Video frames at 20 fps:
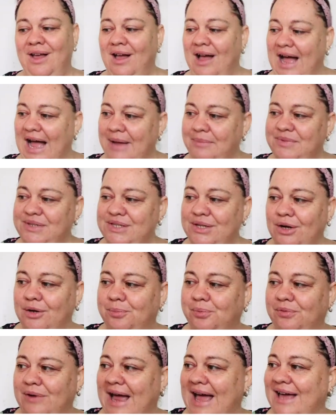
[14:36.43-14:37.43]
I'm so
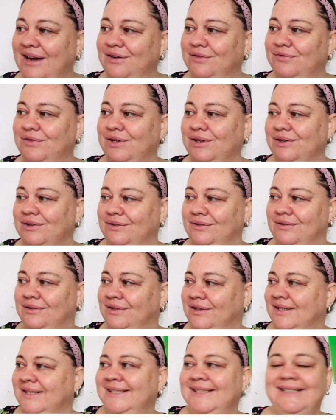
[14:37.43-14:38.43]
proud of you.
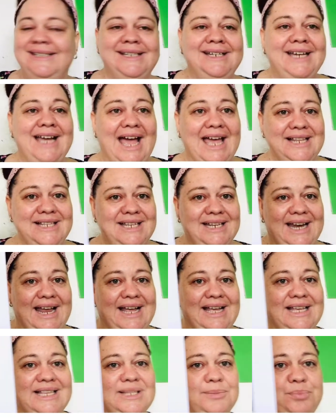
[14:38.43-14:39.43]
And
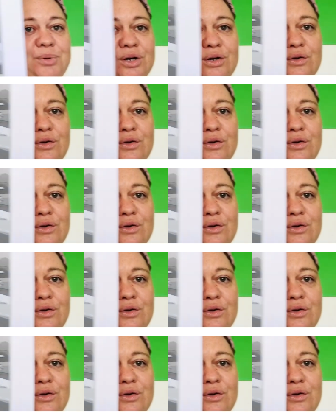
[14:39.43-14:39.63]
today is book